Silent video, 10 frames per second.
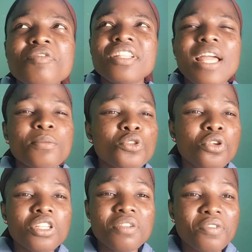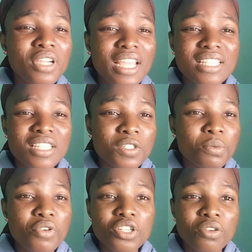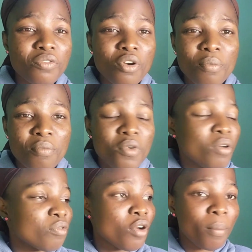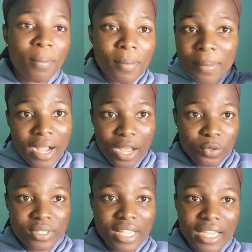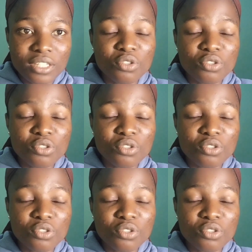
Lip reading: times you don't even get inspiration from outside.